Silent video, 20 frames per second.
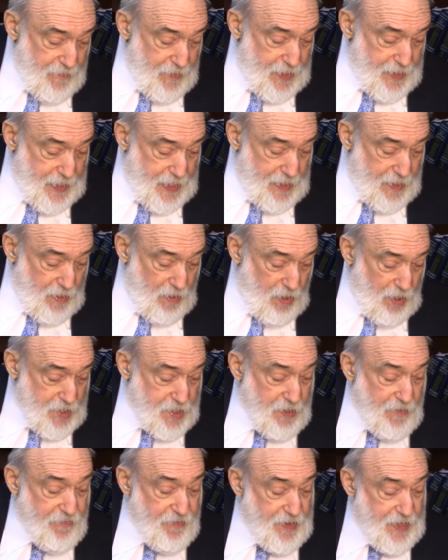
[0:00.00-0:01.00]
The
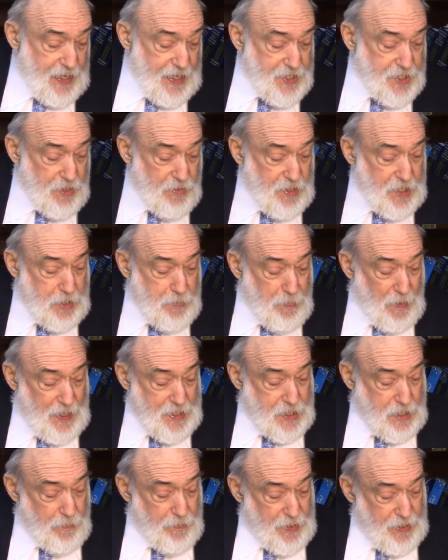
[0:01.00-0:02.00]
laws of financial
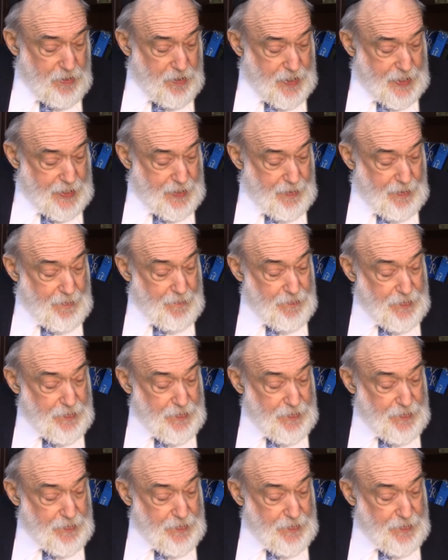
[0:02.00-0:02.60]
responsibility,